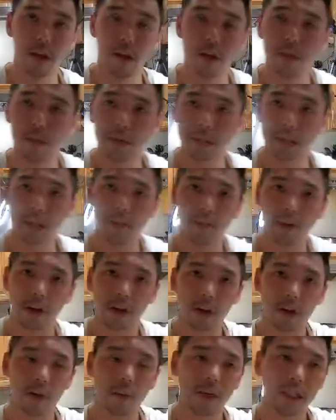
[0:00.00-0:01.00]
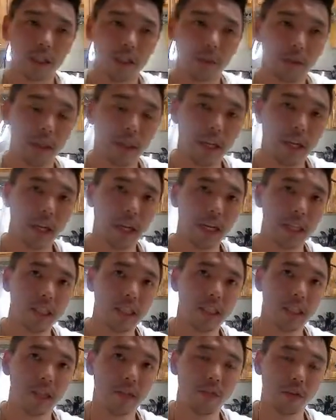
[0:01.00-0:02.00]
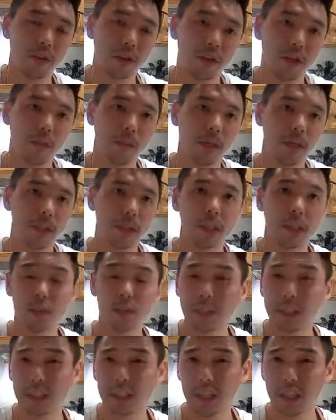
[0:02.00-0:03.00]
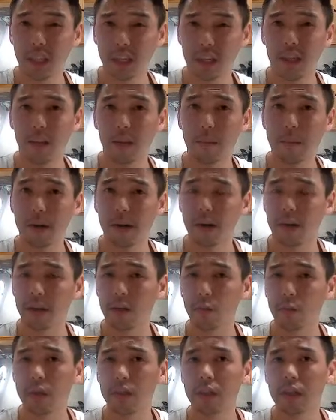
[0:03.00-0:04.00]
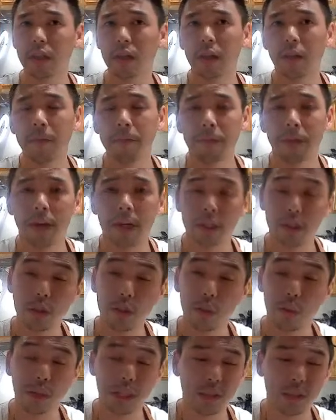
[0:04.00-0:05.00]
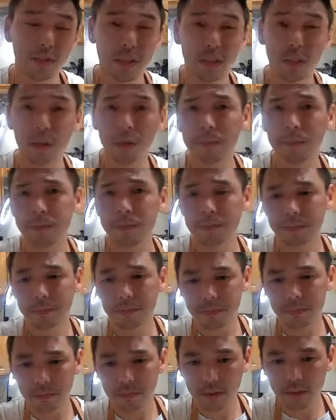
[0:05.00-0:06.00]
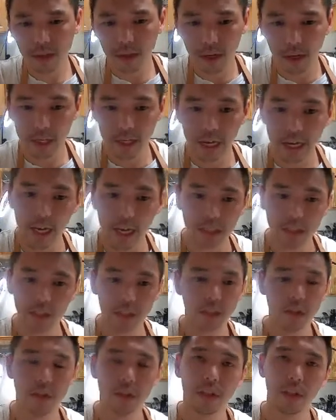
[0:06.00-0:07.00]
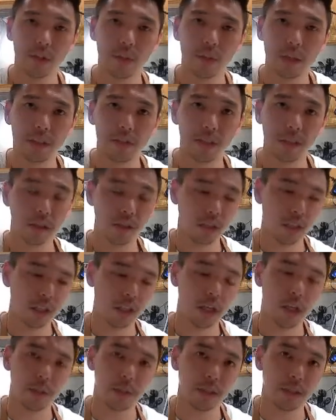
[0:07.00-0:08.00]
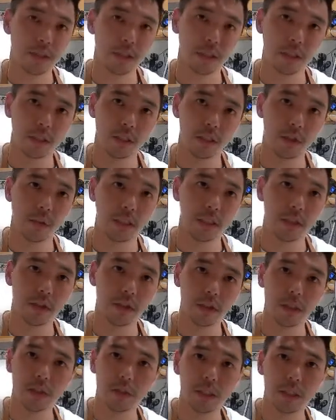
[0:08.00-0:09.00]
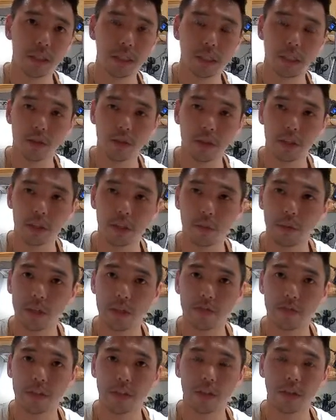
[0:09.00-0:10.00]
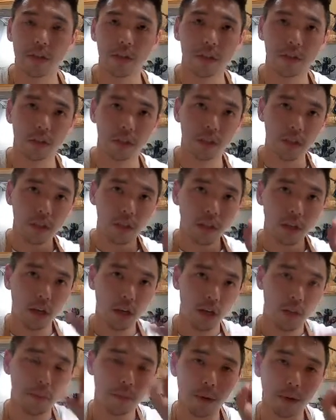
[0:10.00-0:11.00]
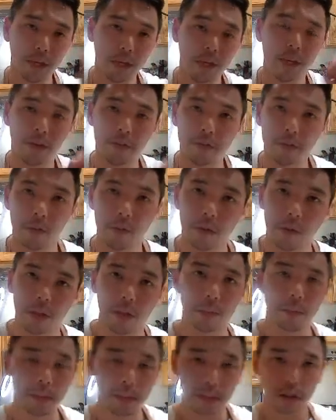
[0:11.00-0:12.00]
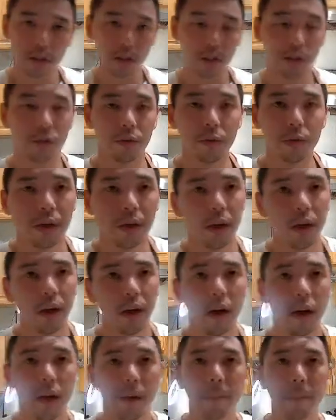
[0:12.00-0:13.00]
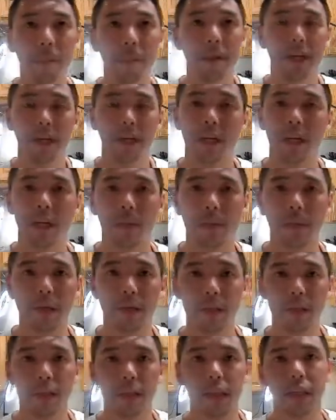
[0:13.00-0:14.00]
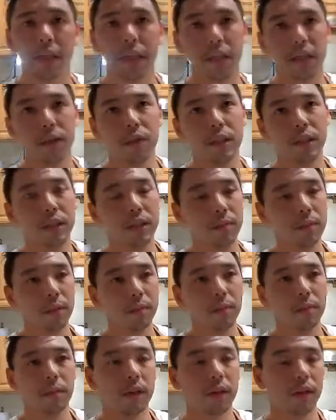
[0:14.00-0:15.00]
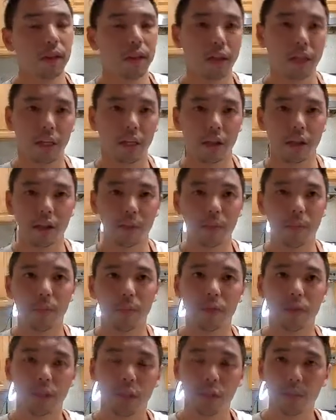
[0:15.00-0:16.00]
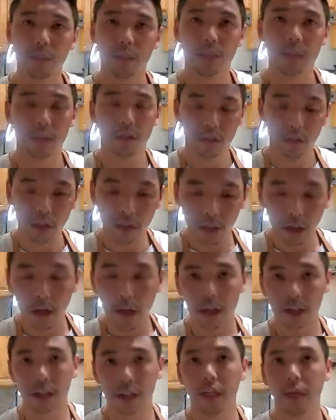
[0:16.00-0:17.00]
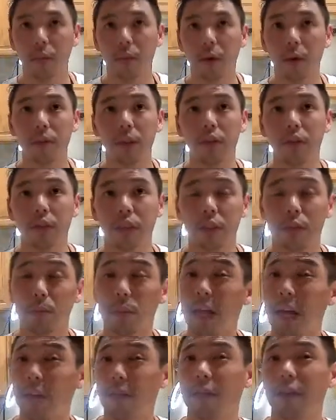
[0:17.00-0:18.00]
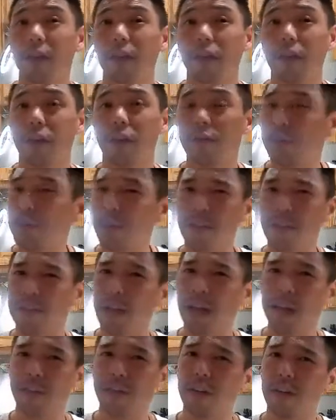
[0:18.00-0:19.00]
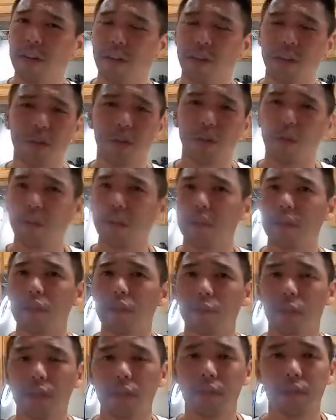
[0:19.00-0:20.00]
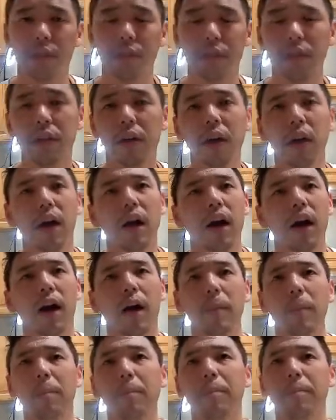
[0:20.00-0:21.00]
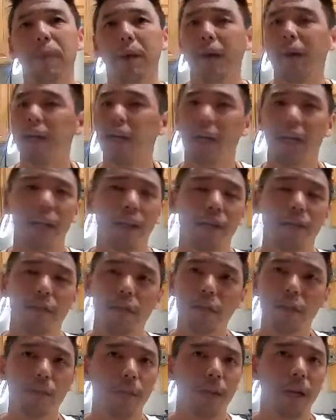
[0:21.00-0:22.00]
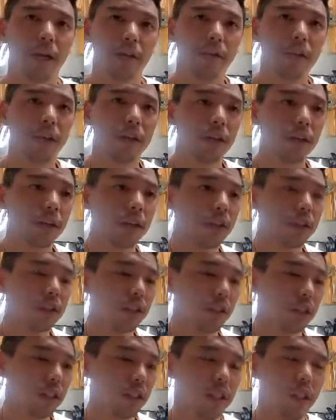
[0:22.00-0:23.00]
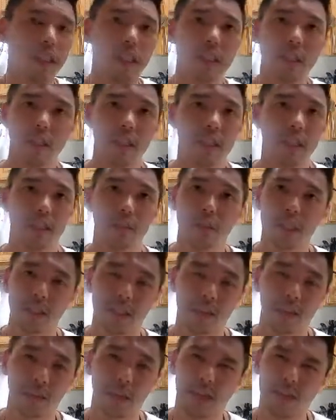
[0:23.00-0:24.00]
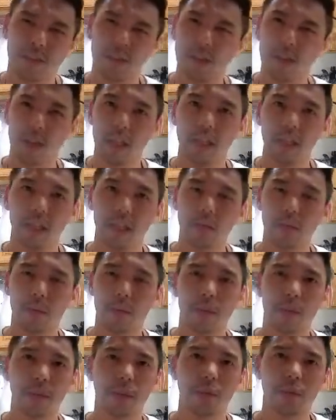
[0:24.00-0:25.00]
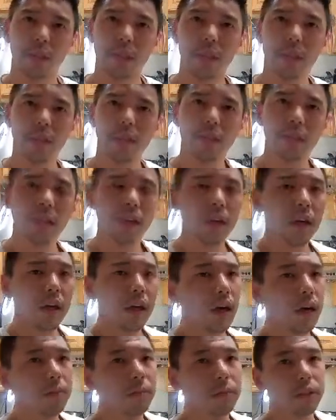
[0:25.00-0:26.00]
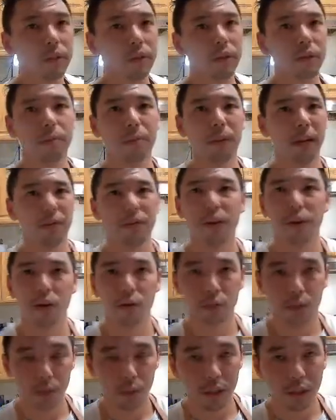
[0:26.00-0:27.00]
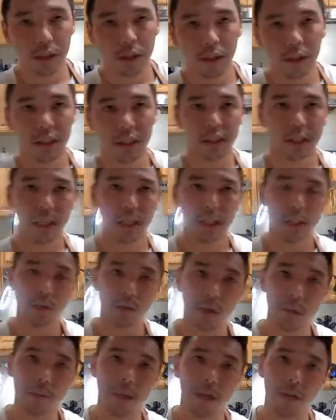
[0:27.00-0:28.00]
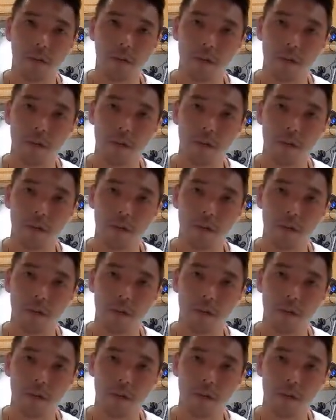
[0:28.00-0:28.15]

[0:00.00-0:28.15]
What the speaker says: almost every other recipe that I had seen for Kung Pao chicken, especially like the American ones, use rice vinegar. And I actually don't think rice vinegar in a Kung Pao chicken is the right choice because I don't think rice vinegar is bright enough to really punch through in a Kung Pao chicken. I think you need something like a little bit more sweet. So today what we used is black vinegar. If you don't have black vinegar, you can totally use rice vinegar. But I love using black vinegar in this dish because black vinegar has a little bit more sweetness. So black vinegar was one of the things that I swapped out